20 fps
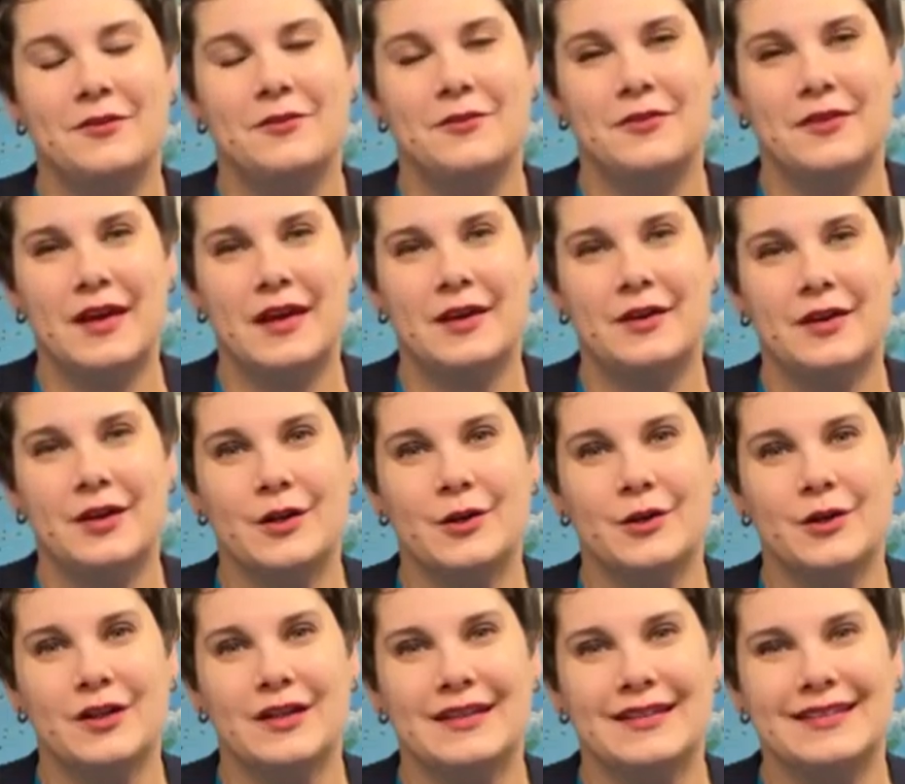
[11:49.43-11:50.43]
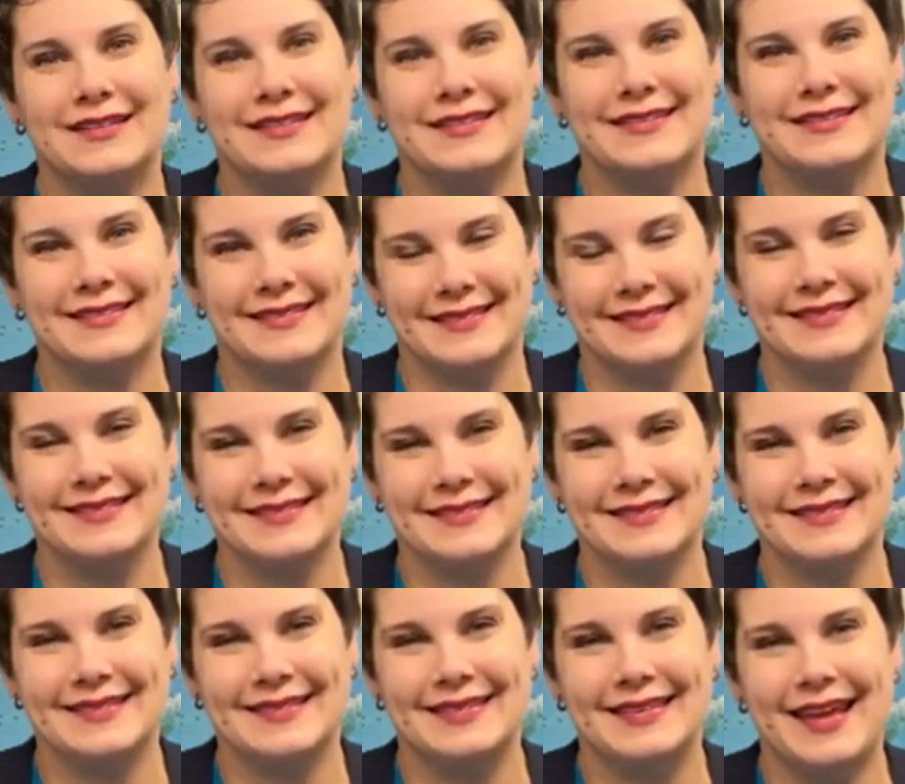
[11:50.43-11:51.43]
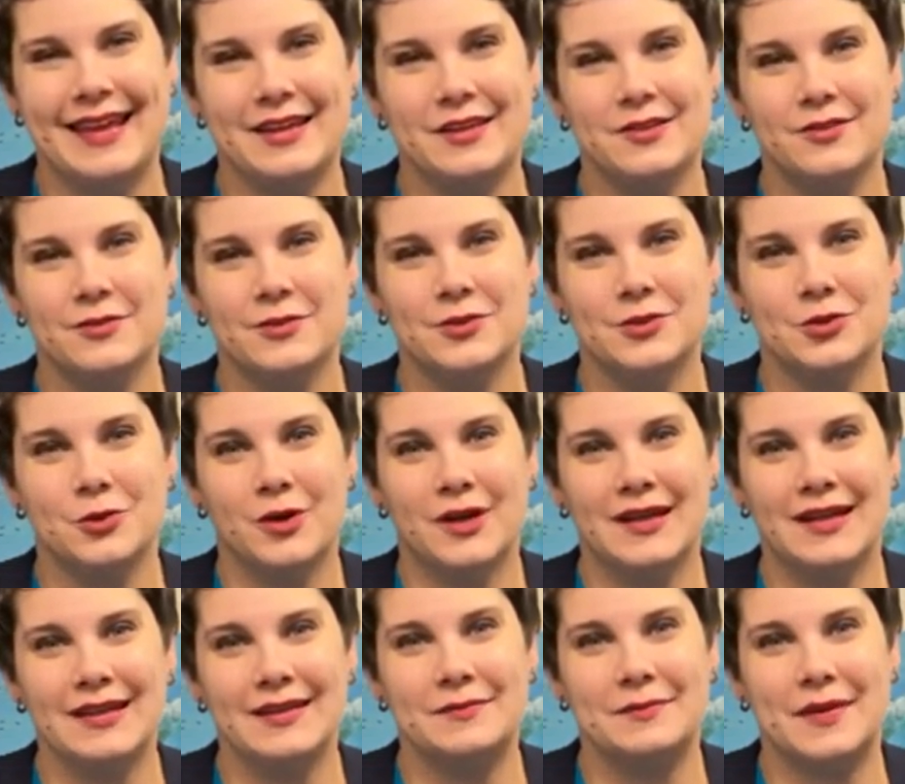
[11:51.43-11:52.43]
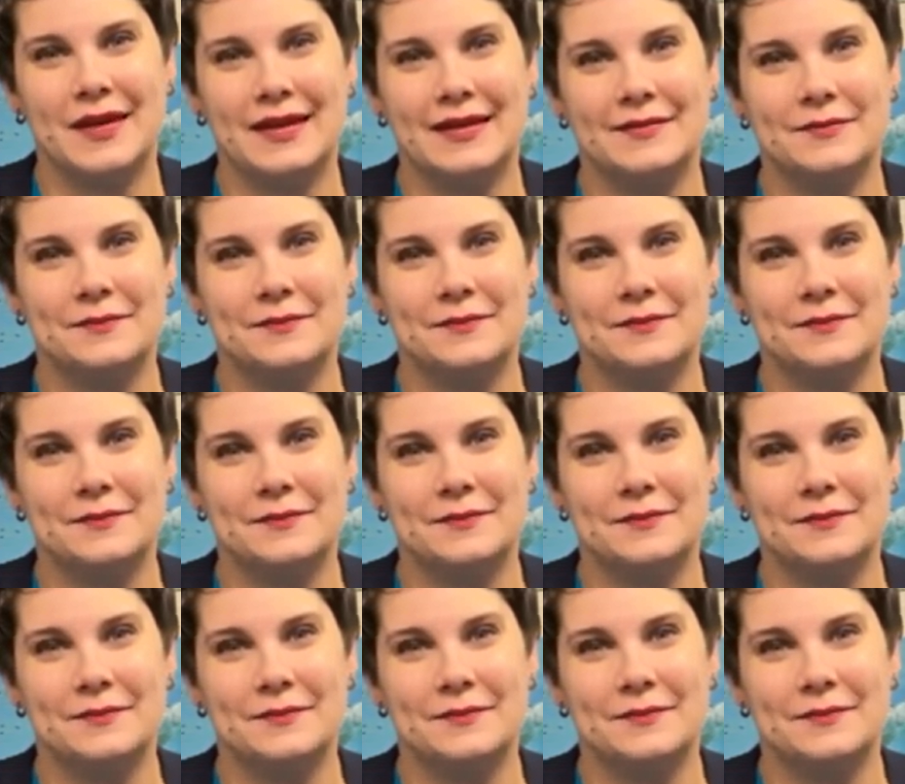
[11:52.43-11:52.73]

Very good. Thanks for joining me.